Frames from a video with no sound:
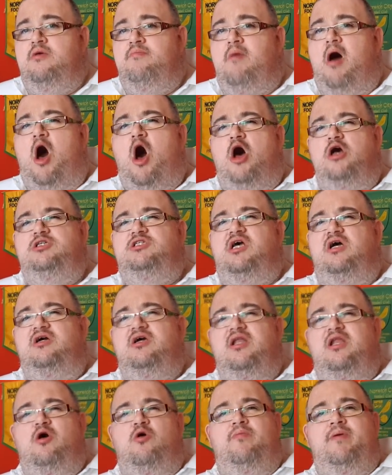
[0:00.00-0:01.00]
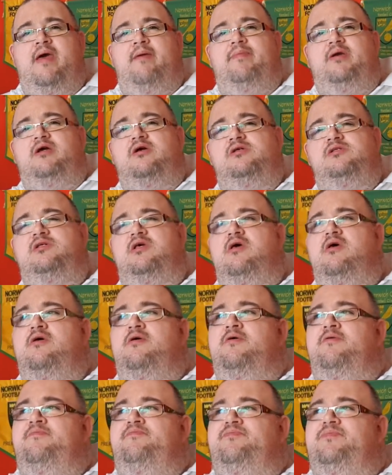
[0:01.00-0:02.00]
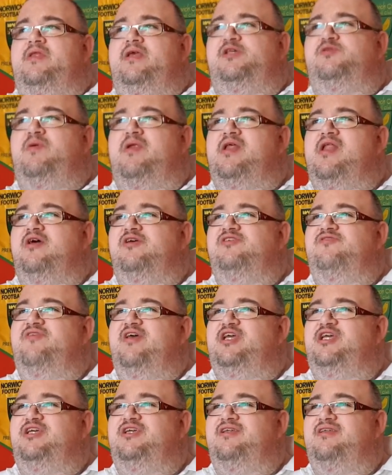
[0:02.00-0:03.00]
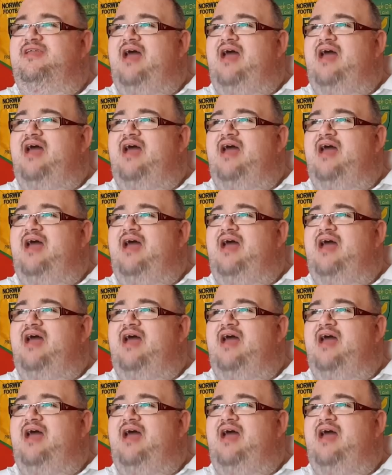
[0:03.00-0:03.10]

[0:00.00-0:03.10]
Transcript: my heart sunk a little bit, because it's one of those fish